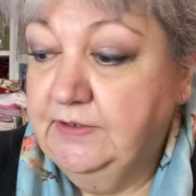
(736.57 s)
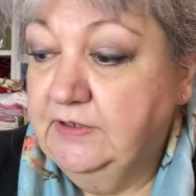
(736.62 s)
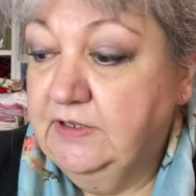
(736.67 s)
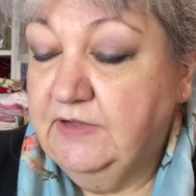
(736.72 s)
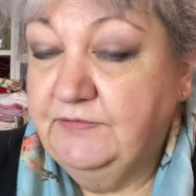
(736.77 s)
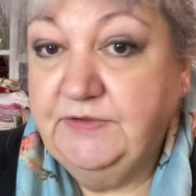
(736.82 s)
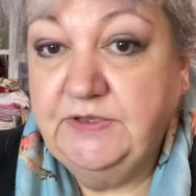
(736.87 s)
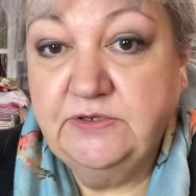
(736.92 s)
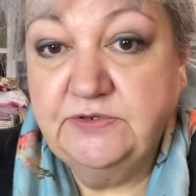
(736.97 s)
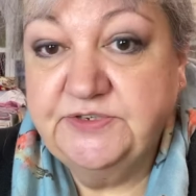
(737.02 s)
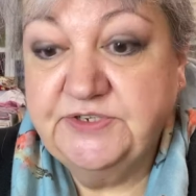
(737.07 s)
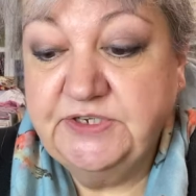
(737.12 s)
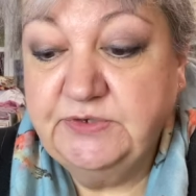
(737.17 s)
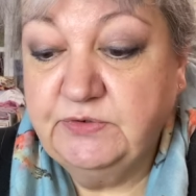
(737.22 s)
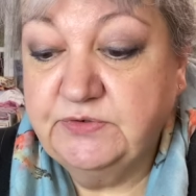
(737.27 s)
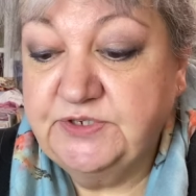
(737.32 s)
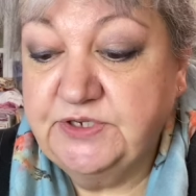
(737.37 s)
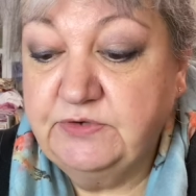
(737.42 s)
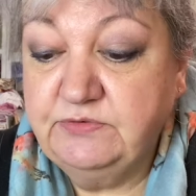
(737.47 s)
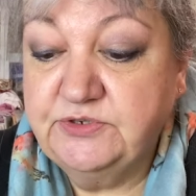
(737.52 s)
I feel
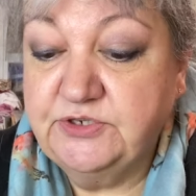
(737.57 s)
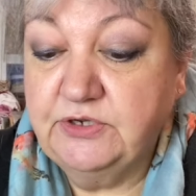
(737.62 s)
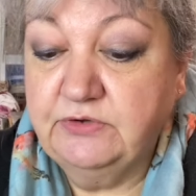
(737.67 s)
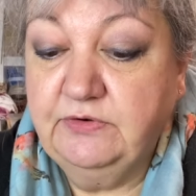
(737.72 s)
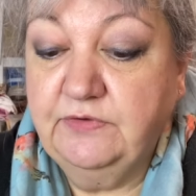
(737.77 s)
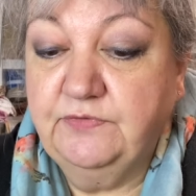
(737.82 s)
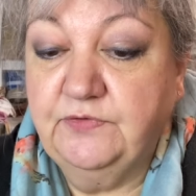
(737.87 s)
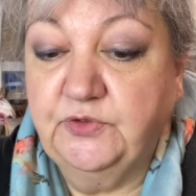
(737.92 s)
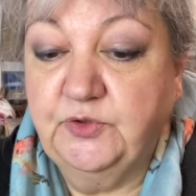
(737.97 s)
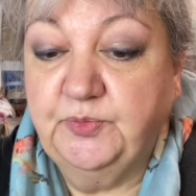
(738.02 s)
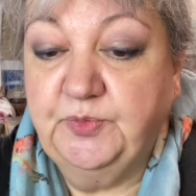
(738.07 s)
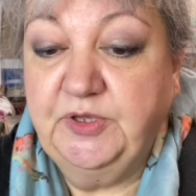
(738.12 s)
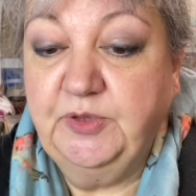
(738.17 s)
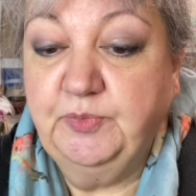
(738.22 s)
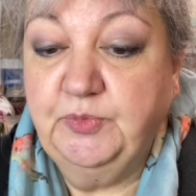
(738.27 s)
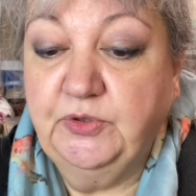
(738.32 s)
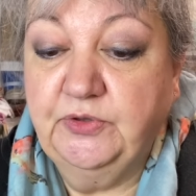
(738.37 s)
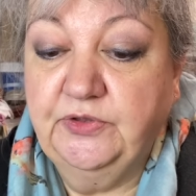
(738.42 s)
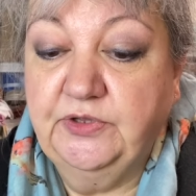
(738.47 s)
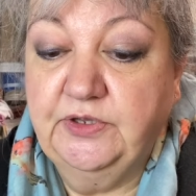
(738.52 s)
so sorry for the
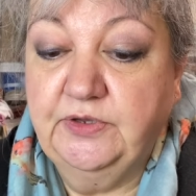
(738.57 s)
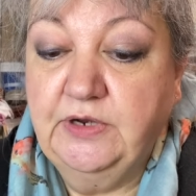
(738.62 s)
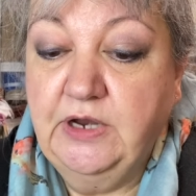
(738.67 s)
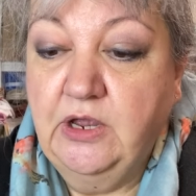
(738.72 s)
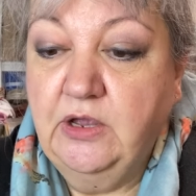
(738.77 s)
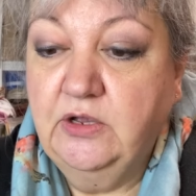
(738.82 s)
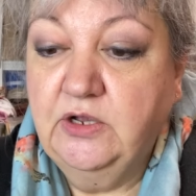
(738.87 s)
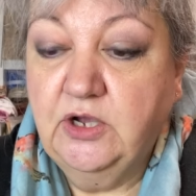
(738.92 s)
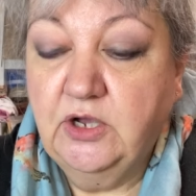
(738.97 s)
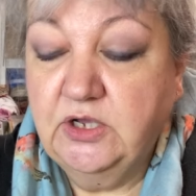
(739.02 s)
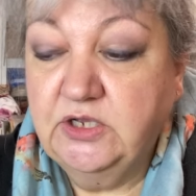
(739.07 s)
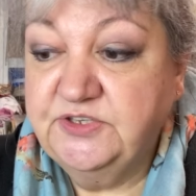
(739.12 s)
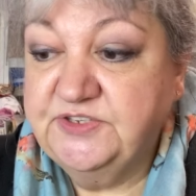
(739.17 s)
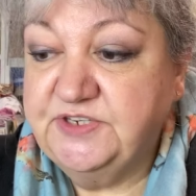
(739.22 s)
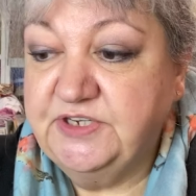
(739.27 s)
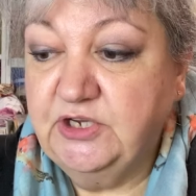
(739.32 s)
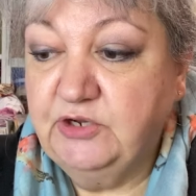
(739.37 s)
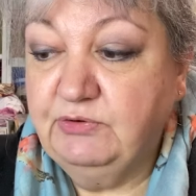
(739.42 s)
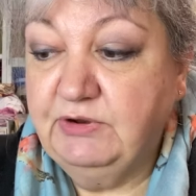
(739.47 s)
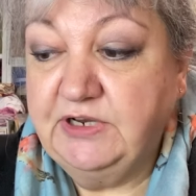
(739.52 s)
people that aren't
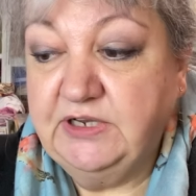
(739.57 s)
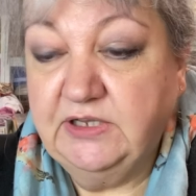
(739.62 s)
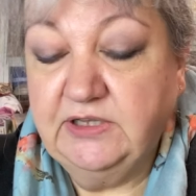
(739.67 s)
in credit.